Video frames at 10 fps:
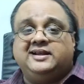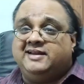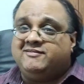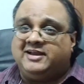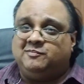
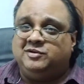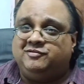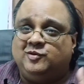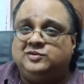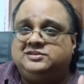Nev Campbell,
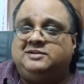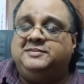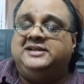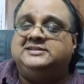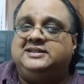of course,
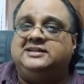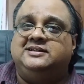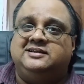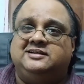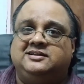amazing
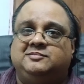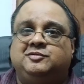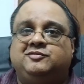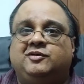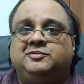
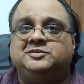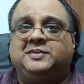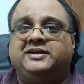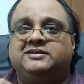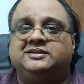performance
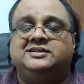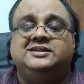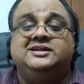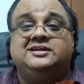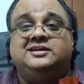by her.
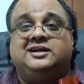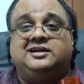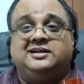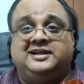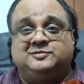
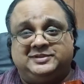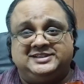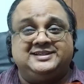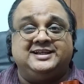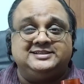As much
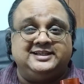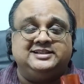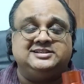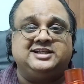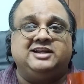as I can say in
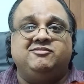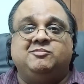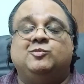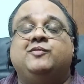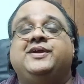this kind of a
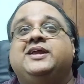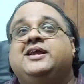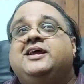movie.